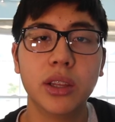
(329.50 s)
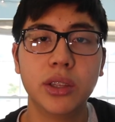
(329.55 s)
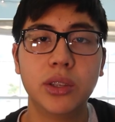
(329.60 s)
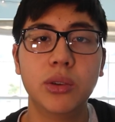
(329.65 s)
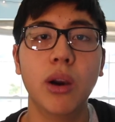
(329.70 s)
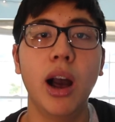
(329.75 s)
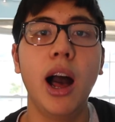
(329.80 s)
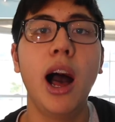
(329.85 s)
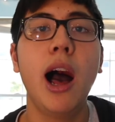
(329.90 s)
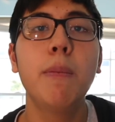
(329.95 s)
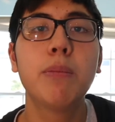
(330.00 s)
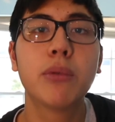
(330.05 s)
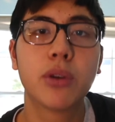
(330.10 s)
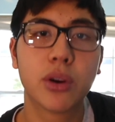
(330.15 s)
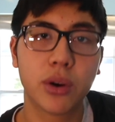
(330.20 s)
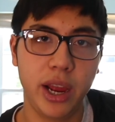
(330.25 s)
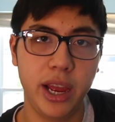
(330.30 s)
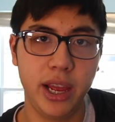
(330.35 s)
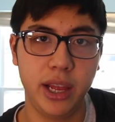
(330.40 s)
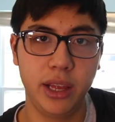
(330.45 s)
to
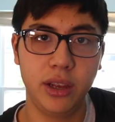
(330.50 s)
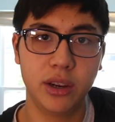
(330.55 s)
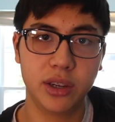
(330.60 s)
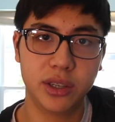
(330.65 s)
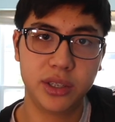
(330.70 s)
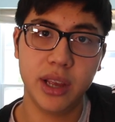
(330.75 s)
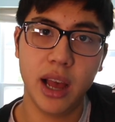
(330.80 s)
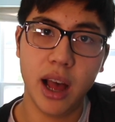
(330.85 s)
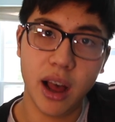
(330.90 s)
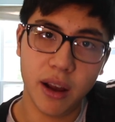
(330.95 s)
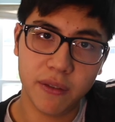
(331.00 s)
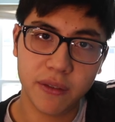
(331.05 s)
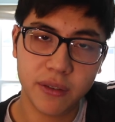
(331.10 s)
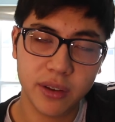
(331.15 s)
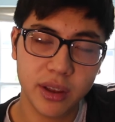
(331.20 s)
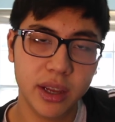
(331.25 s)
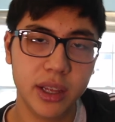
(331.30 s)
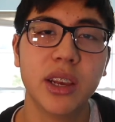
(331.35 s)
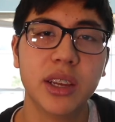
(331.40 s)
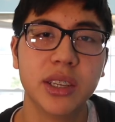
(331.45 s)
upgrade yourself,
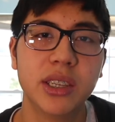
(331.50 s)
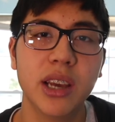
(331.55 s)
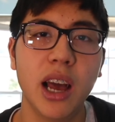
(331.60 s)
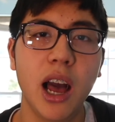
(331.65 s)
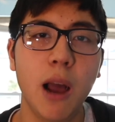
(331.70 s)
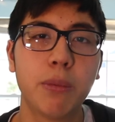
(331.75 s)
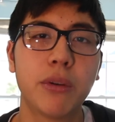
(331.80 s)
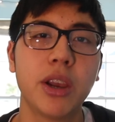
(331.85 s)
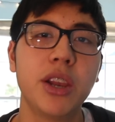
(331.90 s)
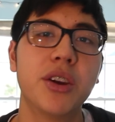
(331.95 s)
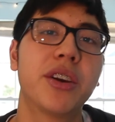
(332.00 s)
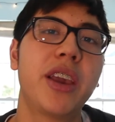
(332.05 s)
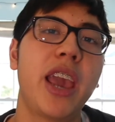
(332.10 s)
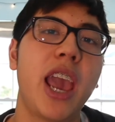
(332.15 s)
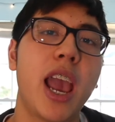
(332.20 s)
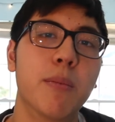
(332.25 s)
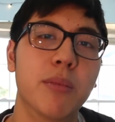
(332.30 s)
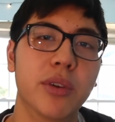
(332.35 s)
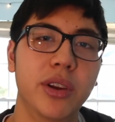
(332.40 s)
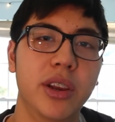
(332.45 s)
to upgrade your
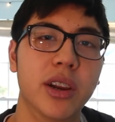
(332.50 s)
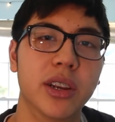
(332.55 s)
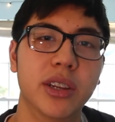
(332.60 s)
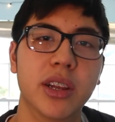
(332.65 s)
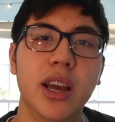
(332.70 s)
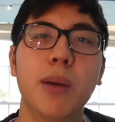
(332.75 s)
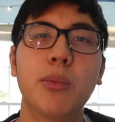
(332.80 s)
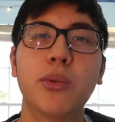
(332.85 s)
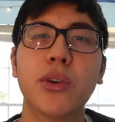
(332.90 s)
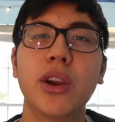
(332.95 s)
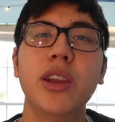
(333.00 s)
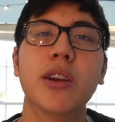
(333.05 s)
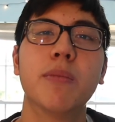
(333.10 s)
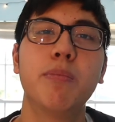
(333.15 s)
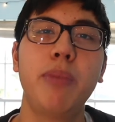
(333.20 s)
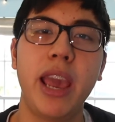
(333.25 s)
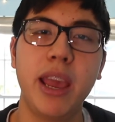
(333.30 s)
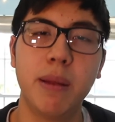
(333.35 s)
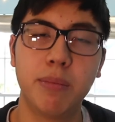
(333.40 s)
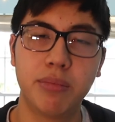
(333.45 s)
camera gear, to upgrade your
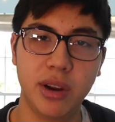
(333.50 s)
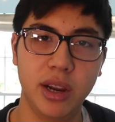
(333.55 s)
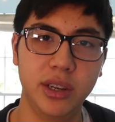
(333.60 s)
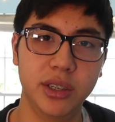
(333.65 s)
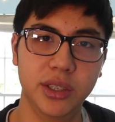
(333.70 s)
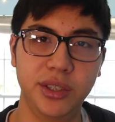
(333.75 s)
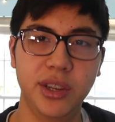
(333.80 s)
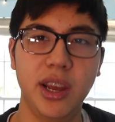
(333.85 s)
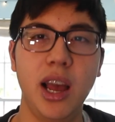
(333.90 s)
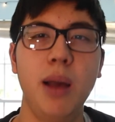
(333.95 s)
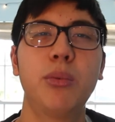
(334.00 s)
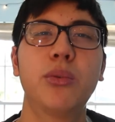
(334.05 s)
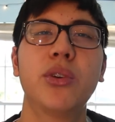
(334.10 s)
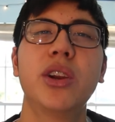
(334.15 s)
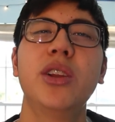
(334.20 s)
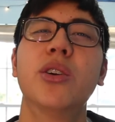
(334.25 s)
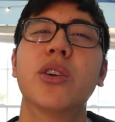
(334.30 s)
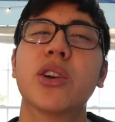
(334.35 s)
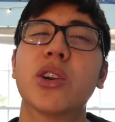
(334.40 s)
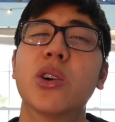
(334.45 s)
paintbrushes, to
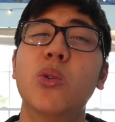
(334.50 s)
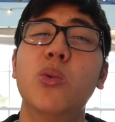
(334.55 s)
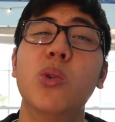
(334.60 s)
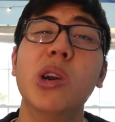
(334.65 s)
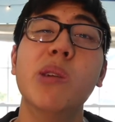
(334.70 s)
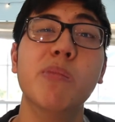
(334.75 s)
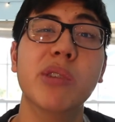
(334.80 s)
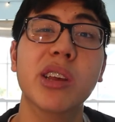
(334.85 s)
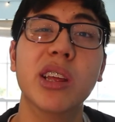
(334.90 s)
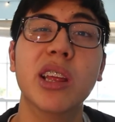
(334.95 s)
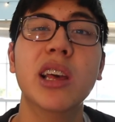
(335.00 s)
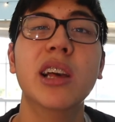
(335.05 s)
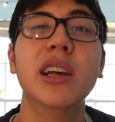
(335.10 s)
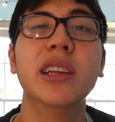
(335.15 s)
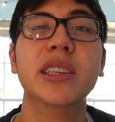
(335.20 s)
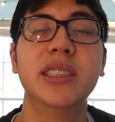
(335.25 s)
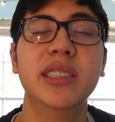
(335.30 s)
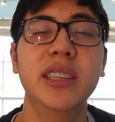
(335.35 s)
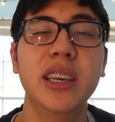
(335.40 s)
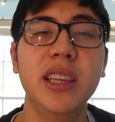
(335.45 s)
upgrade your equipment,
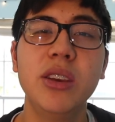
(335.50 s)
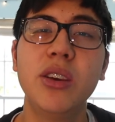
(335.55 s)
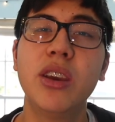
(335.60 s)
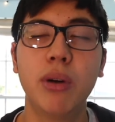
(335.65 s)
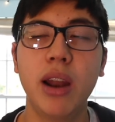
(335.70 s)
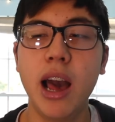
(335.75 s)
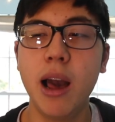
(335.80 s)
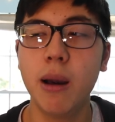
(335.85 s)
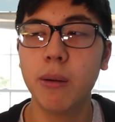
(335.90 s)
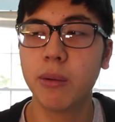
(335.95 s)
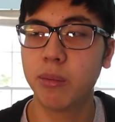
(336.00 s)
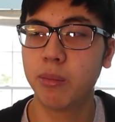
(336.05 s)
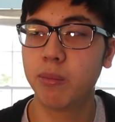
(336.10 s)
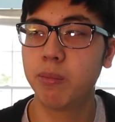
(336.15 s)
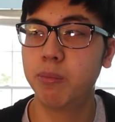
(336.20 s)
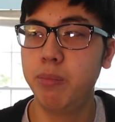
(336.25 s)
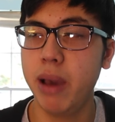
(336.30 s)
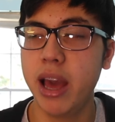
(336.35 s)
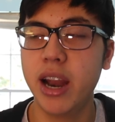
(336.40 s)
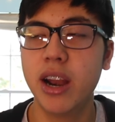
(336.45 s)
so then you can put out
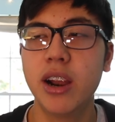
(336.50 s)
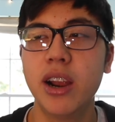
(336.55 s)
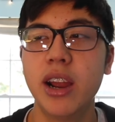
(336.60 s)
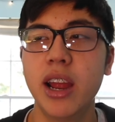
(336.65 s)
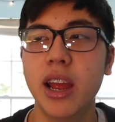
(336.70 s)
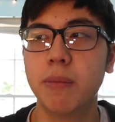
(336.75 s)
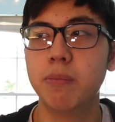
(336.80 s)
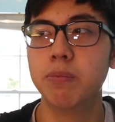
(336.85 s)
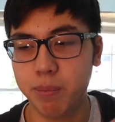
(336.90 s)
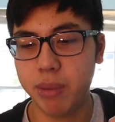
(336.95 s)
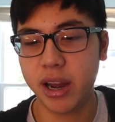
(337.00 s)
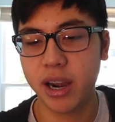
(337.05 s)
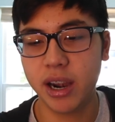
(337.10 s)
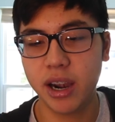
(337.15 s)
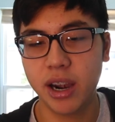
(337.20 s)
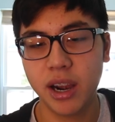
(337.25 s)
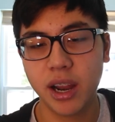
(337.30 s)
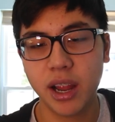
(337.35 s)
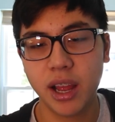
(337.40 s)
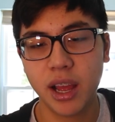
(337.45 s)
better and
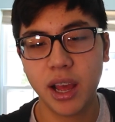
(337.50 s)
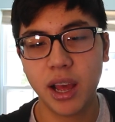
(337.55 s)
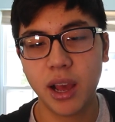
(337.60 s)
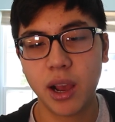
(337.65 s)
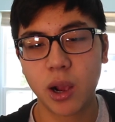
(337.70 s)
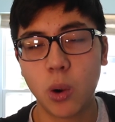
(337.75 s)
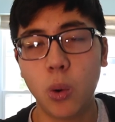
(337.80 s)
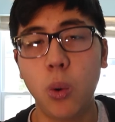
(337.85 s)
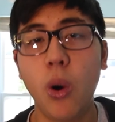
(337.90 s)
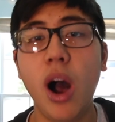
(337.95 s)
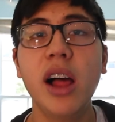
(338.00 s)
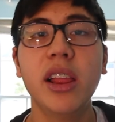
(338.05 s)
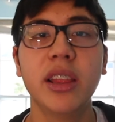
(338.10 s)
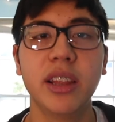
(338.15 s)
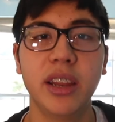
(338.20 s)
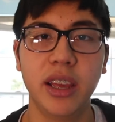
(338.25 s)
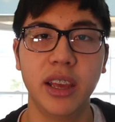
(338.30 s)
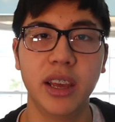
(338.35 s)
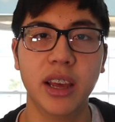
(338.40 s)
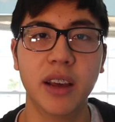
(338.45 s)
better
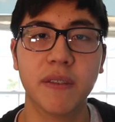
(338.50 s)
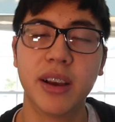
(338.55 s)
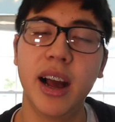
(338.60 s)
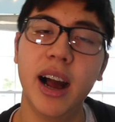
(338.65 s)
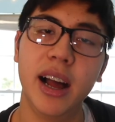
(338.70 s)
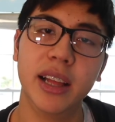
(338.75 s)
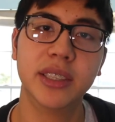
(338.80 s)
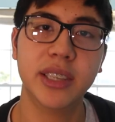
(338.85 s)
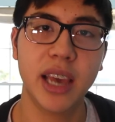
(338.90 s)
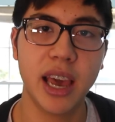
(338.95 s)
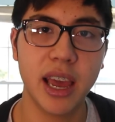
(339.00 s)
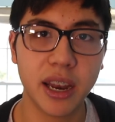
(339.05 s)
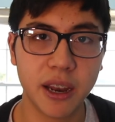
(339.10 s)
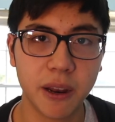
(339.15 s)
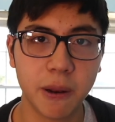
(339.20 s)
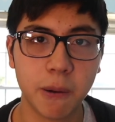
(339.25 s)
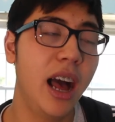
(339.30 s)
quality of content.